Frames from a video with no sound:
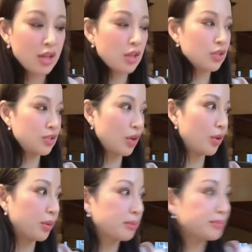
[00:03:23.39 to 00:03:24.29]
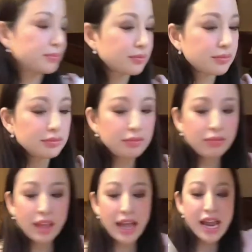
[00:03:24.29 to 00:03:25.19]
So
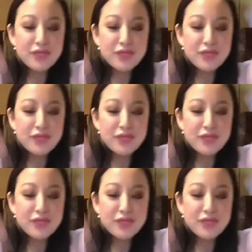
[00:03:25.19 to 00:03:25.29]
I have